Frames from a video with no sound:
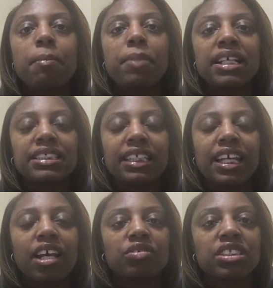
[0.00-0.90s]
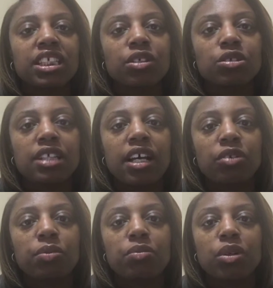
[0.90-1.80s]
Basic health skills,
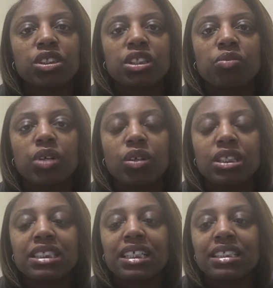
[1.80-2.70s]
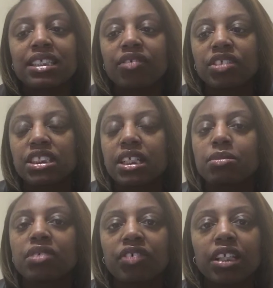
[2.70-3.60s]
health promotion and wellness, and self-esteem
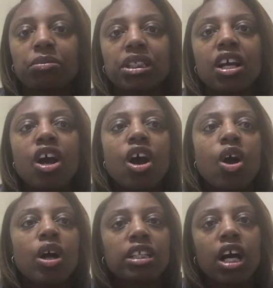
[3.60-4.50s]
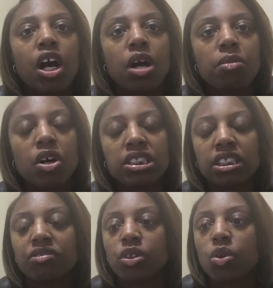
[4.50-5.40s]
development are the hallmarks
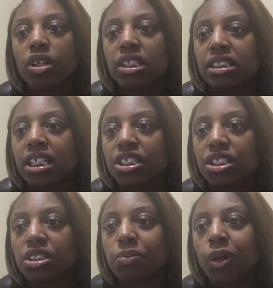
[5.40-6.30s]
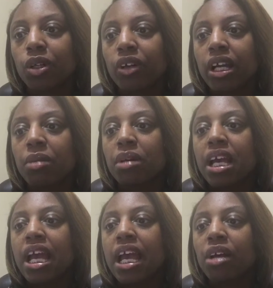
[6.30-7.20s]
of the organization's program,
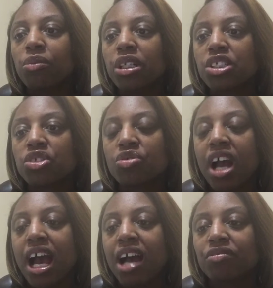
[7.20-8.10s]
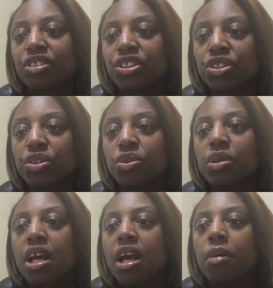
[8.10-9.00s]
and we strive to
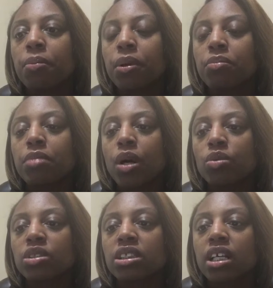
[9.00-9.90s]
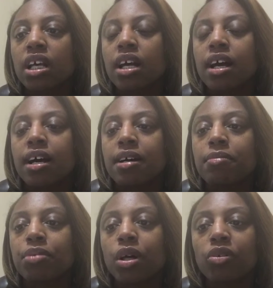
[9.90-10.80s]
promote
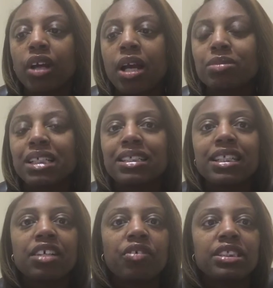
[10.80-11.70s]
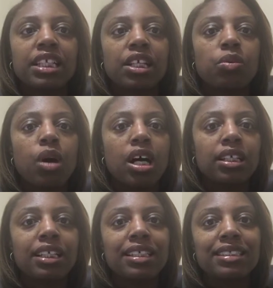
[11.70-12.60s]
programs that decrease
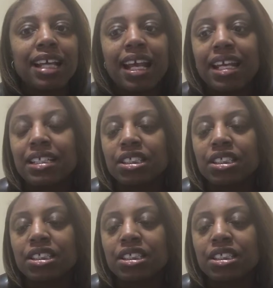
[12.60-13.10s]
inequalities and